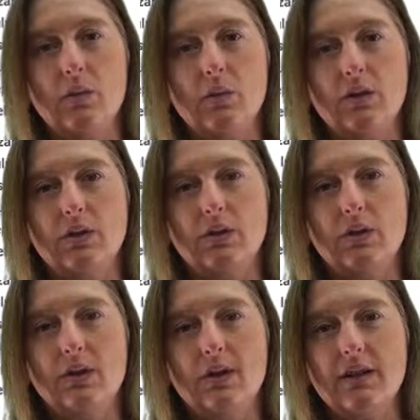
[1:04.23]
We'll
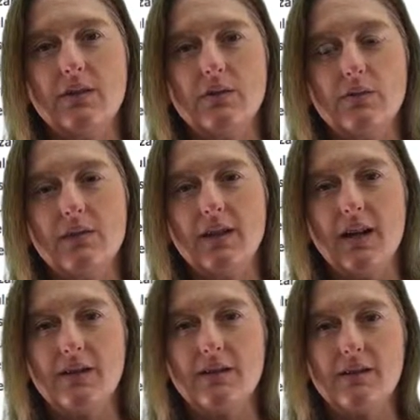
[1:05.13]
learn through the
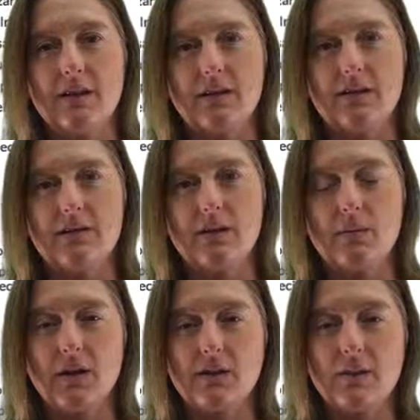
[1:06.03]
case studies
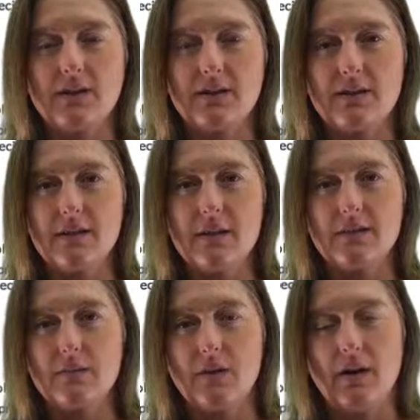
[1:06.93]
about the basic
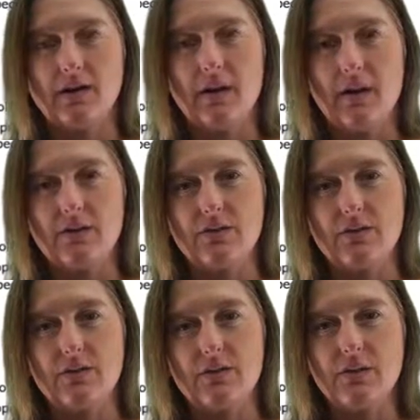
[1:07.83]
science behind the
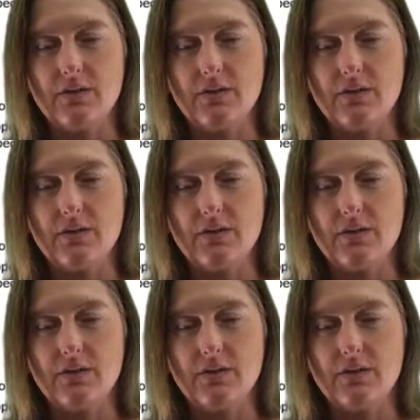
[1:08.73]
hazardous